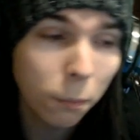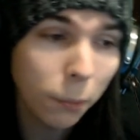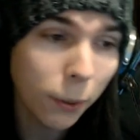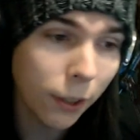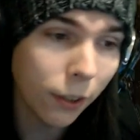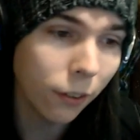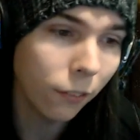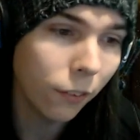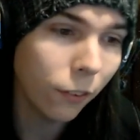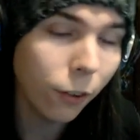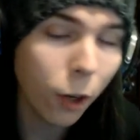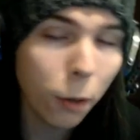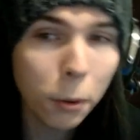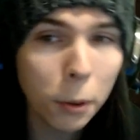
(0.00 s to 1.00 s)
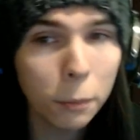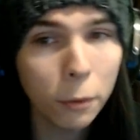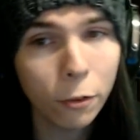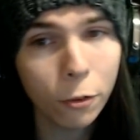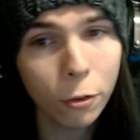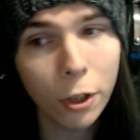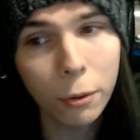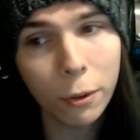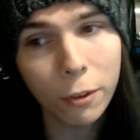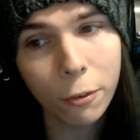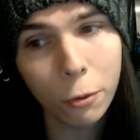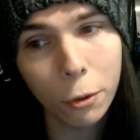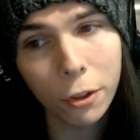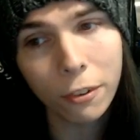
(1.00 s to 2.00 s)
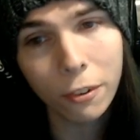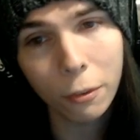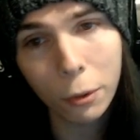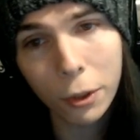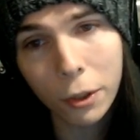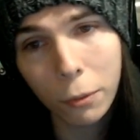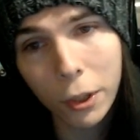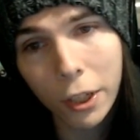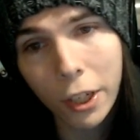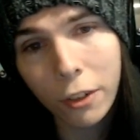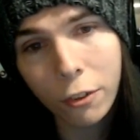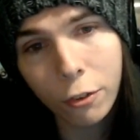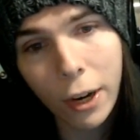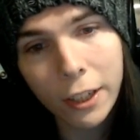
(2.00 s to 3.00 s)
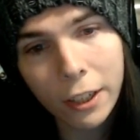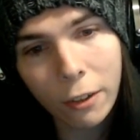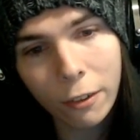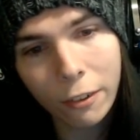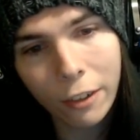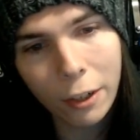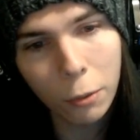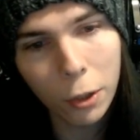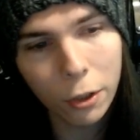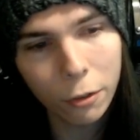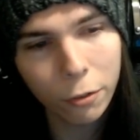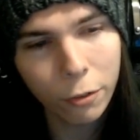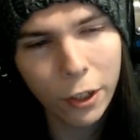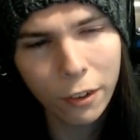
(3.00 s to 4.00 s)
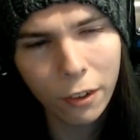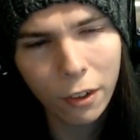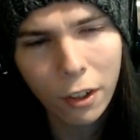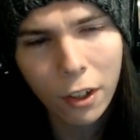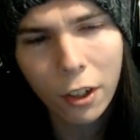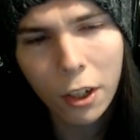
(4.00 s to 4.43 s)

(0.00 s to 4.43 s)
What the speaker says: But these hobgoblins are trying to extort us, and we're kind of dragged outside while a